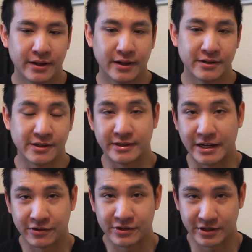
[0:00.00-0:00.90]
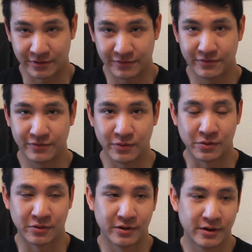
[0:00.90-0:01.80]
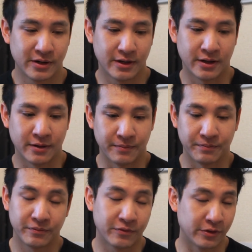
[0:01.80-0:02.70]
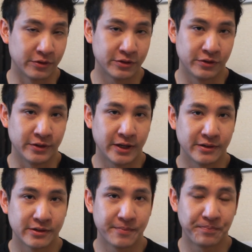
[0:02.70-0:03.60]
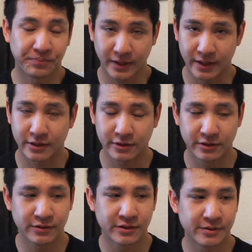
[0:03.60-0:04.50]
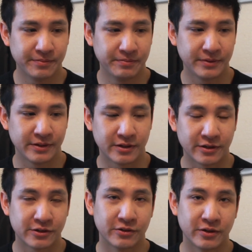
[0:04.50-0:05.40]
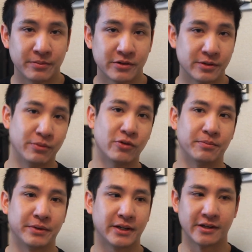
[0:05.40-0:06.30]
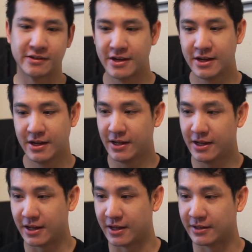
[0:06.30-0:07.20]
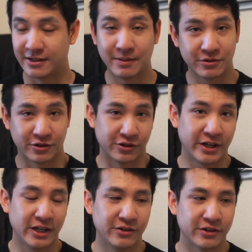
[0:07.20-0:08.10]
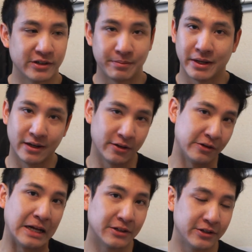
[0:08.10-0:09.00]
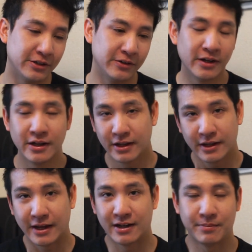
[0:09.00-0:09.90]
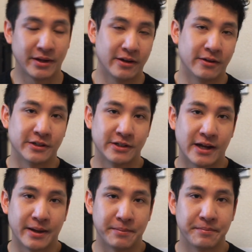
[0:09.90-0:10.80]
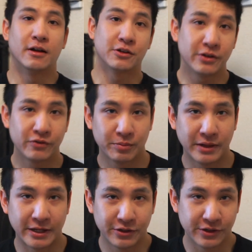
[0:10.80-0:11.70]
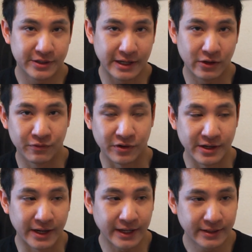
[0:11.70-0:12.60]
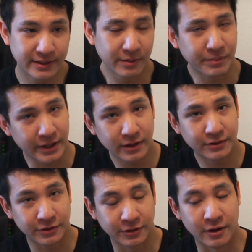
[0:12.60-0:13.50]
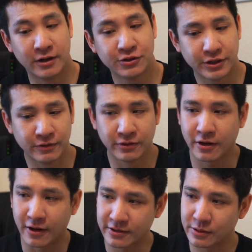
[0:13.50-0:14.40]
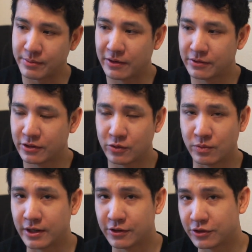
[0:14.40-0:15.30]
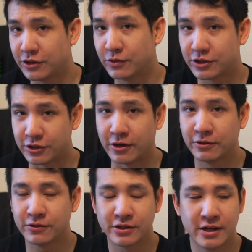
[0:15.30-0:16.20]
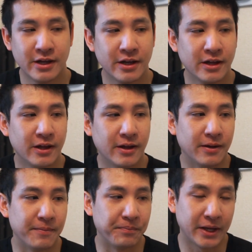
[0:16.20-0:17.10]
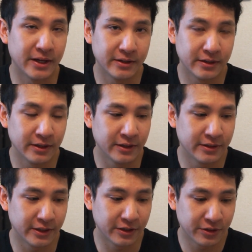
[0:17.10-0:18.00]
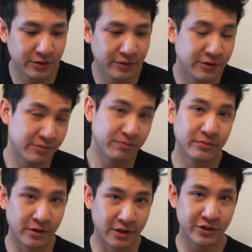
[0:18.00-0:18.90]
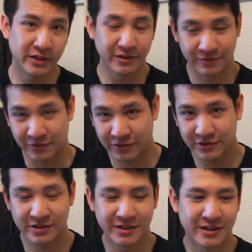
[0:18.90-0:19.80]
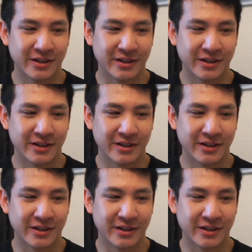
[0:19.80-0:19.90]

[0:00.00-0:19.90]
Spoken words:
sustain yourself for those 2 days. And the clothes is also the most important because the temperature changes depending on your altitude and depending on the time. Also, if you're planning to stay overnight, depending on the lodge, it will cost about $100 US. And it includes lodging, of course, it